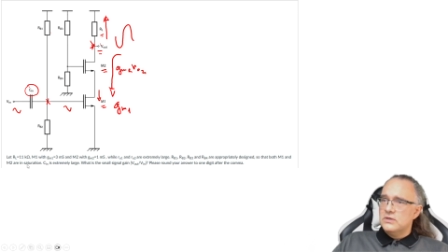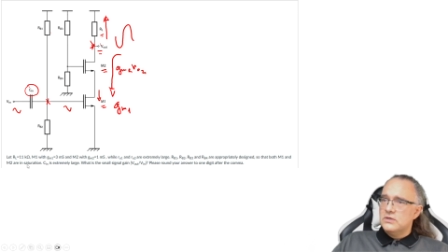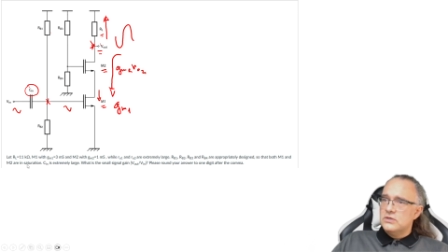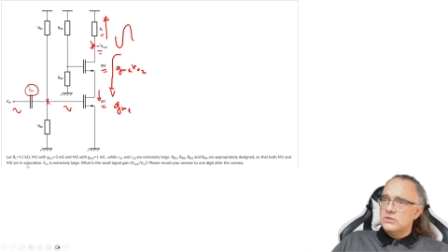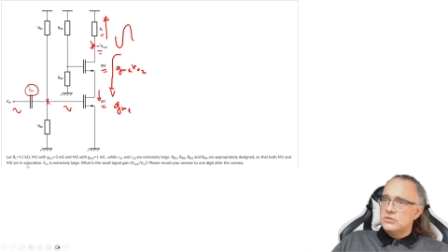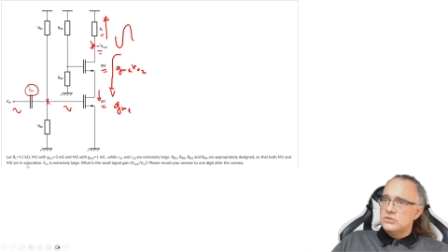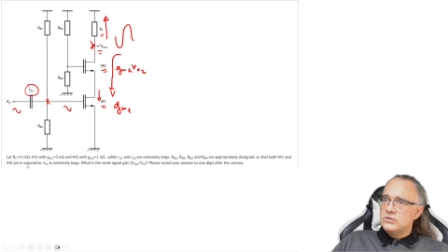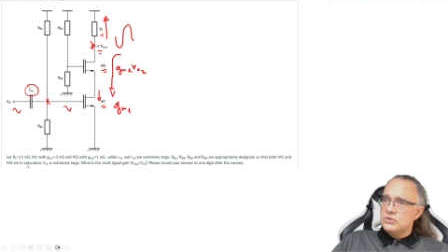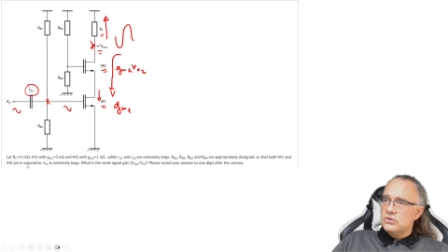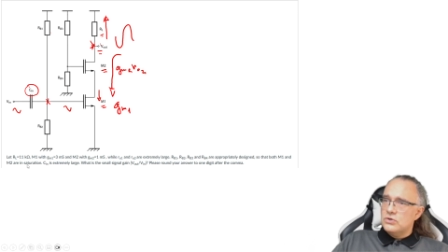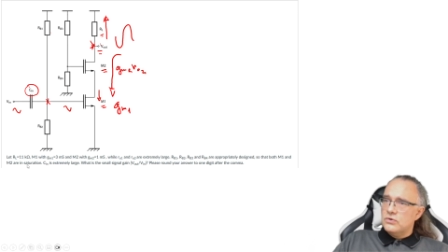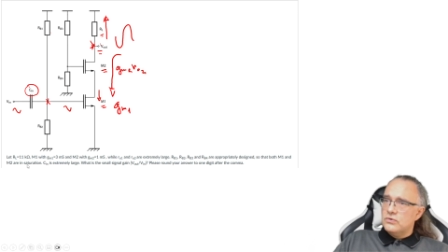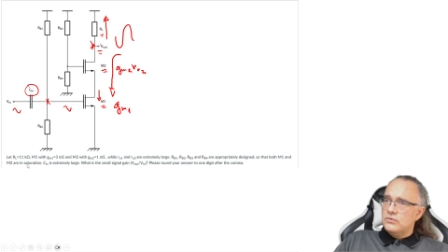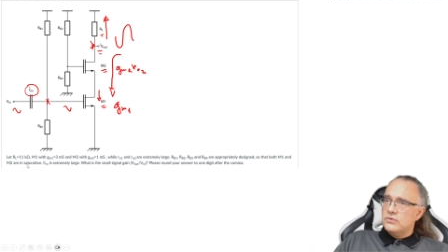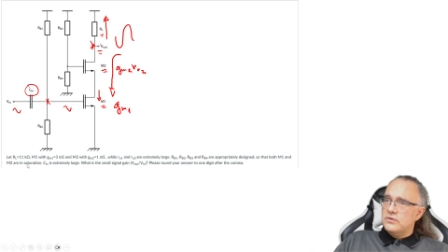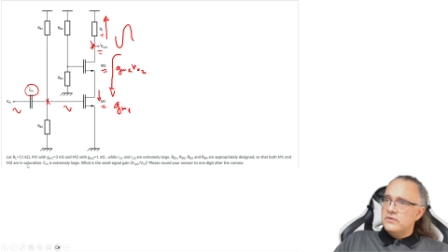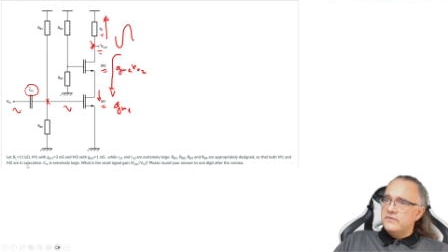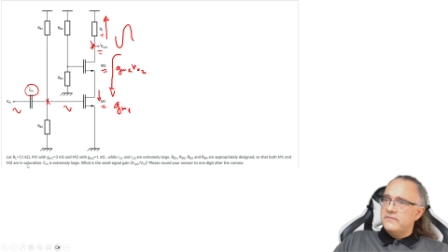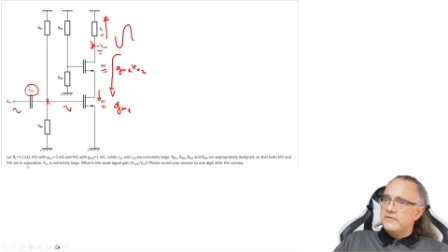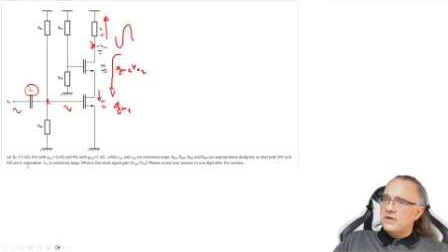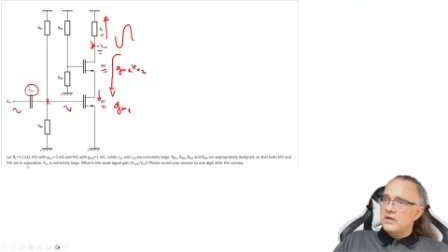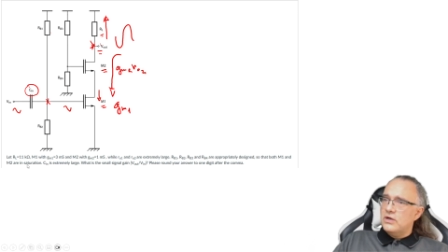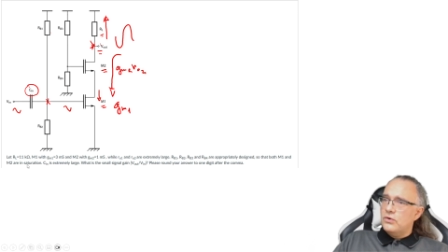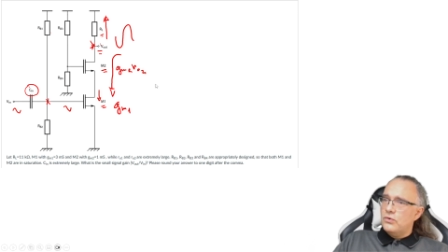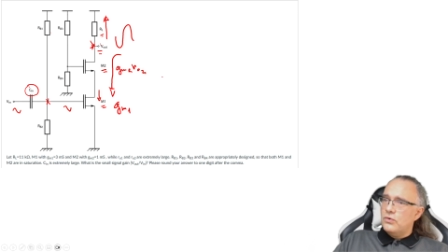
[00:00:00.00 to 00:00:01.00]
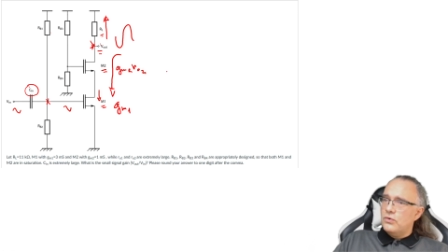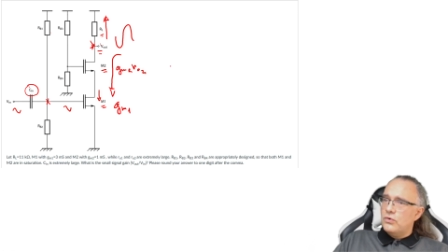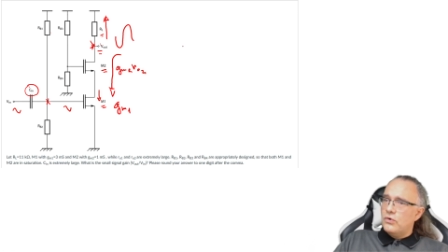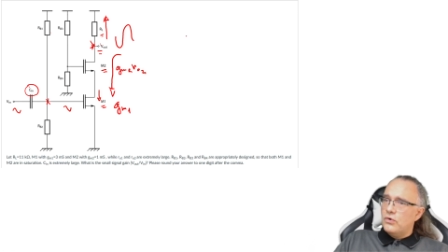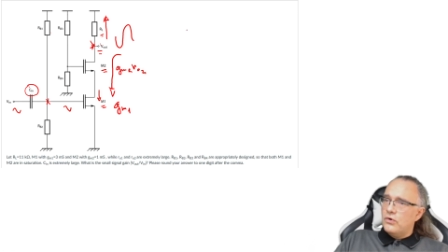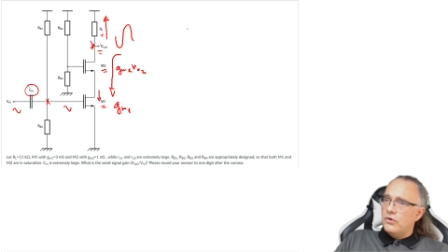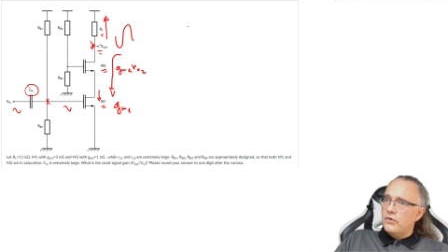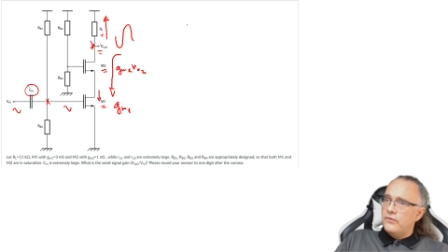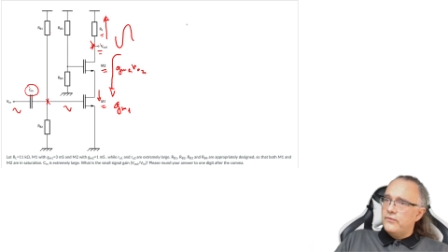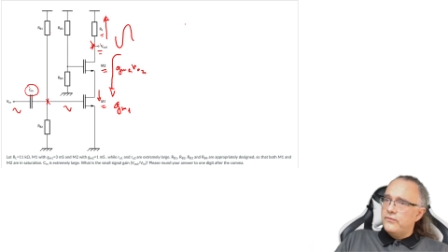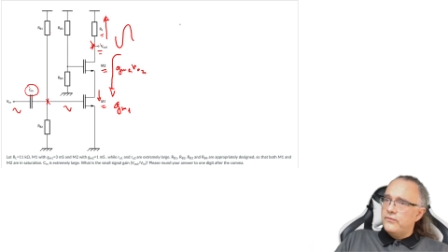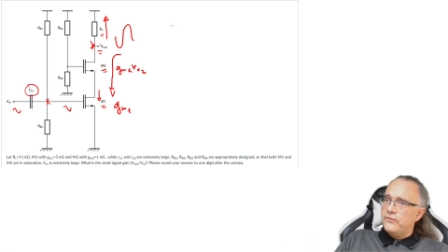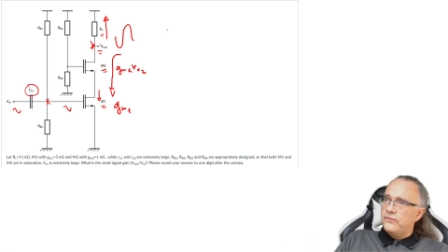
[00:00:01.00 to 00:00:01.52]
So the value
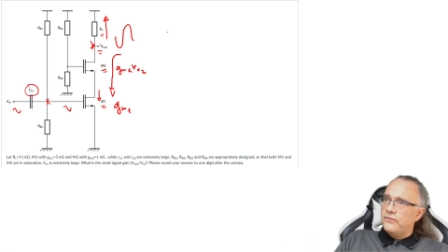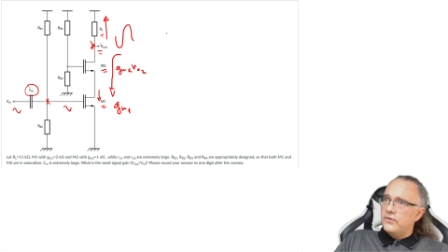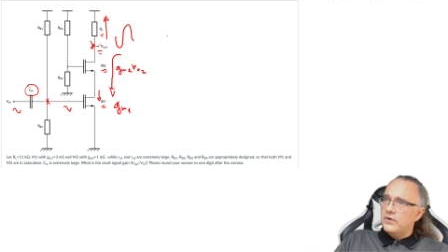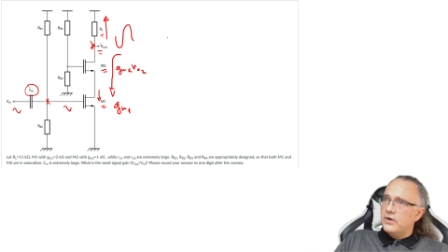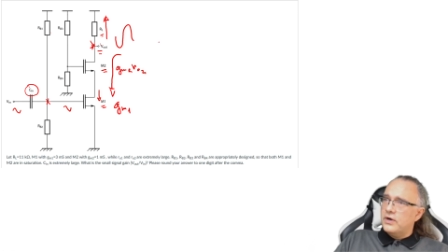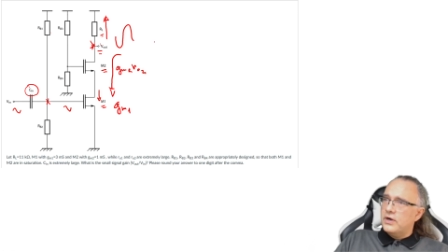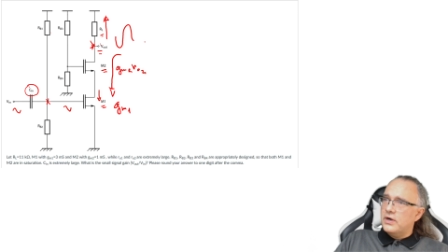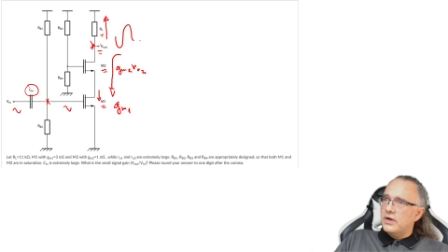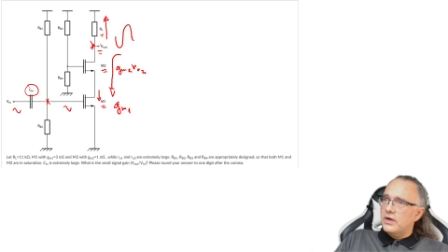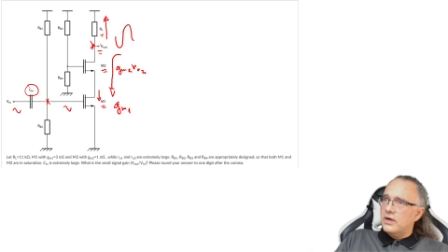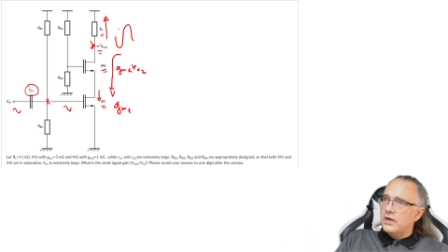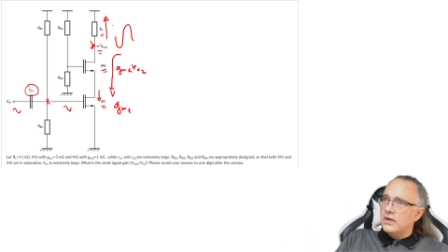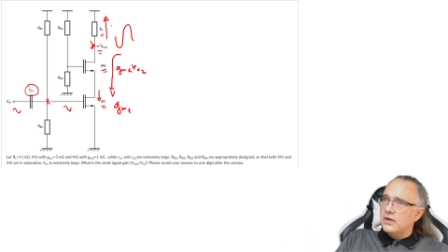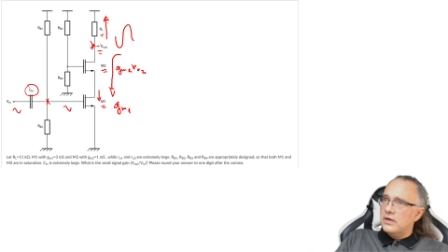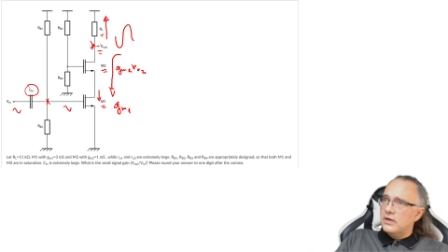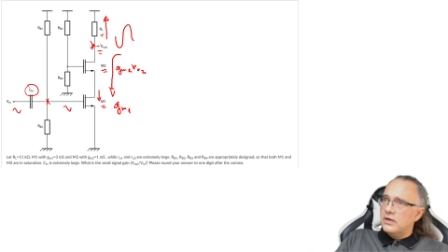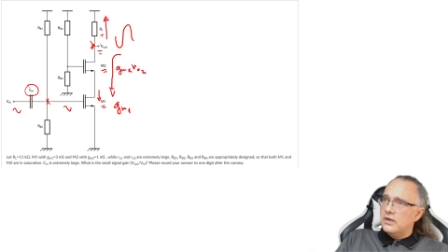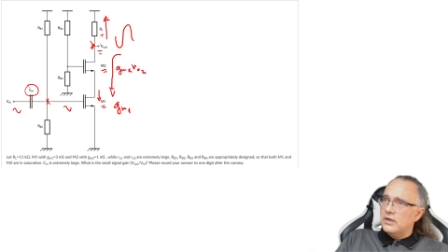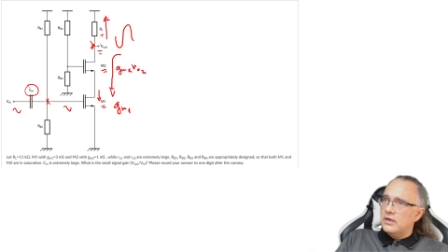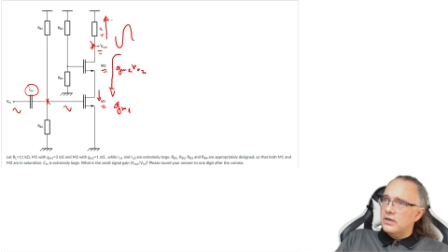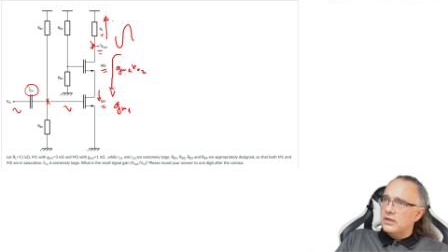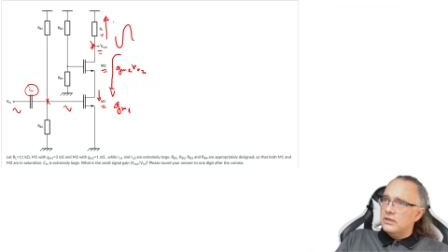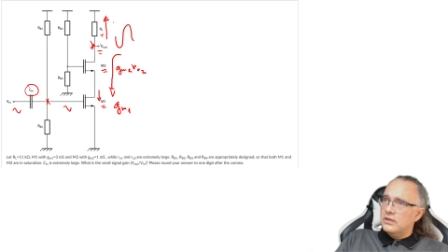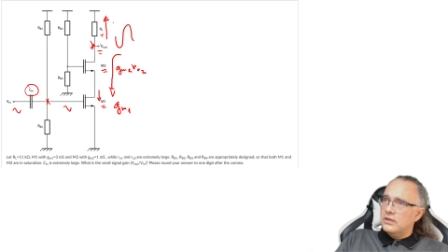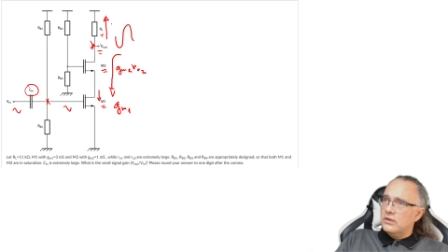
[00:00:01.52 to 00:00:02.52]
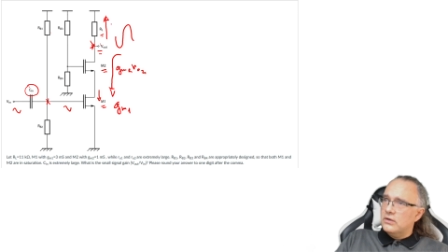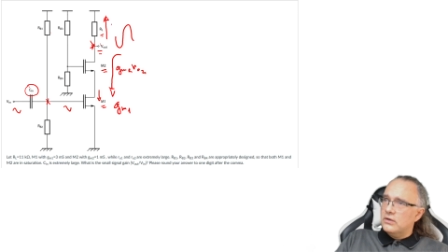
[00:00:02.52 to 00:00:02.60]
of the